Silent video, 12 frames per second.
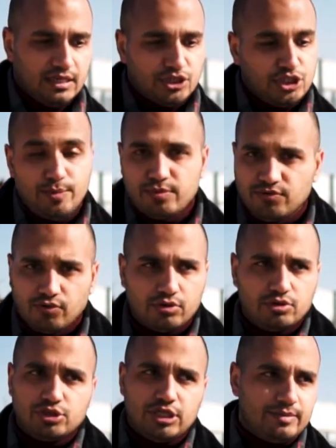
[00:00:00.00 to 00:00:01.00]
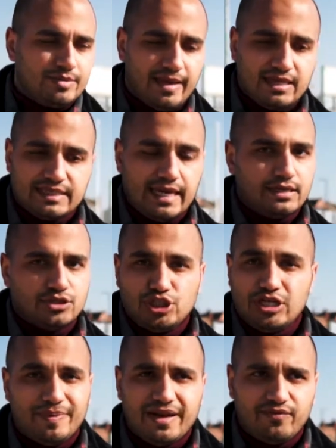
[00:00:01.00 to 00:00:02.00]
cheap to run, cheap to maintain,
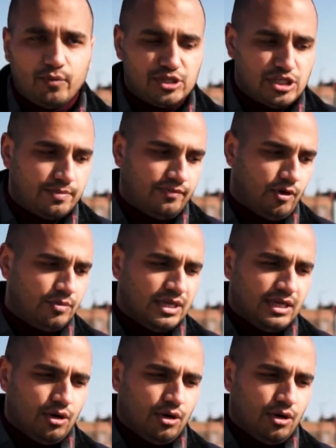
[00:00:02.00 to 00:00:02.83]
cheap in every way, shape or form.